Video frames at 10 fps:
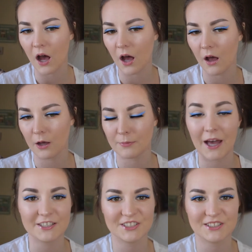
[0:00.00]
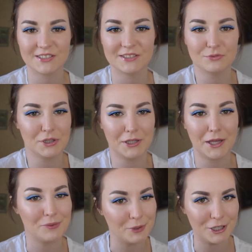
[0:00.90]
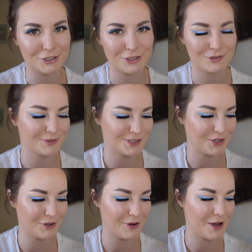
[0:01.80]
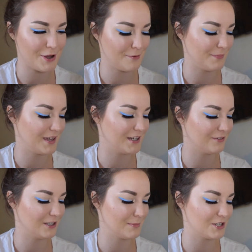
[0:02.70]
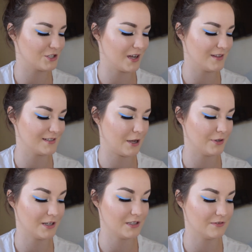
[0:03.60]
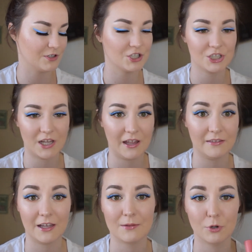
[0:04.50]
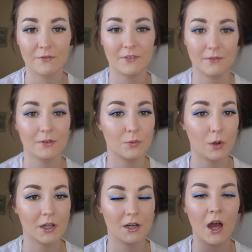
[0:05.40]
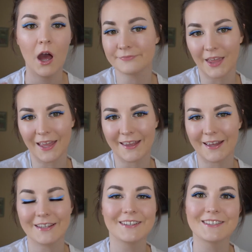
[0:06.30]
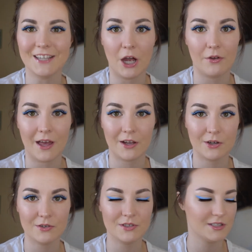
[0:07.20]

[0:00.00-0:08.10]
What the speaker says: I just really like blush, so I definitely might try this out in a different shade, like a more vivid one, and see how that goes.